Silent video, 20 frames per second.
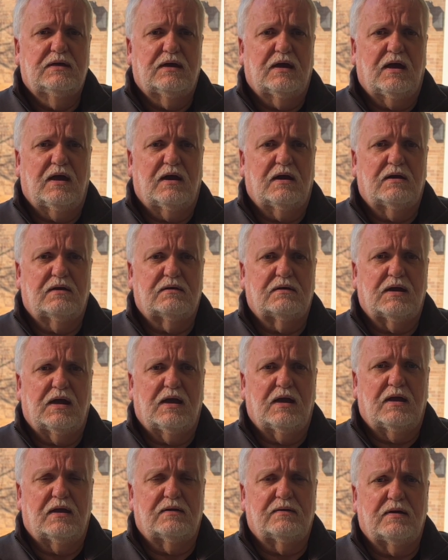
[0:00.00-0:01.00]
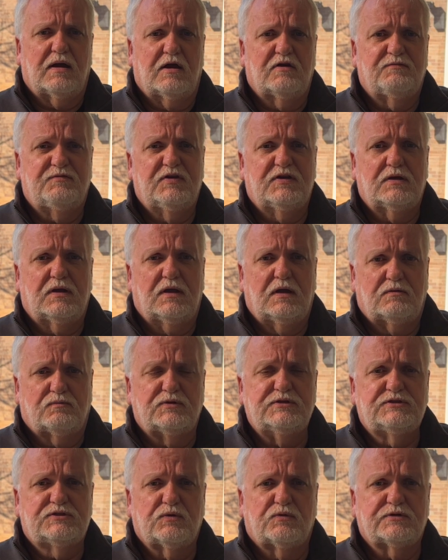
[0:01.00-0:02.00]
our
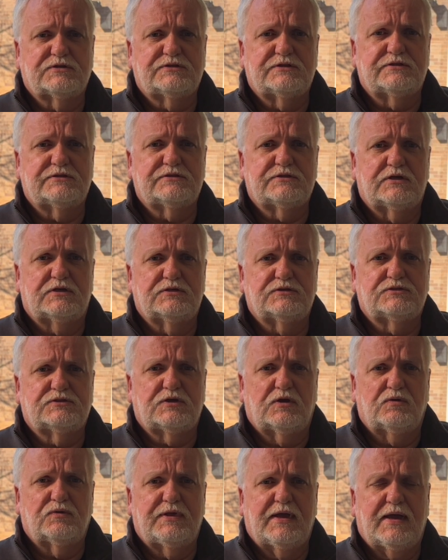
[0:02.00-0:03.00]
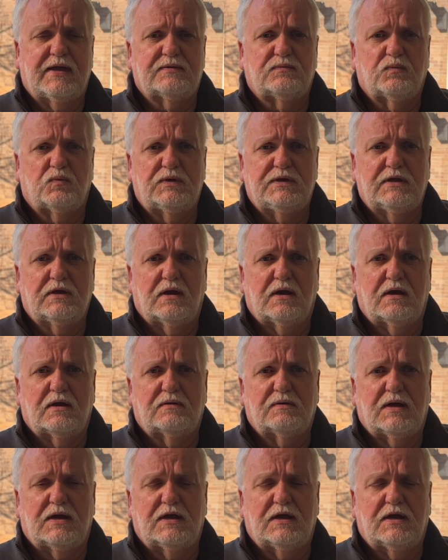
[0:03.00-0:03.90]
resources so that we are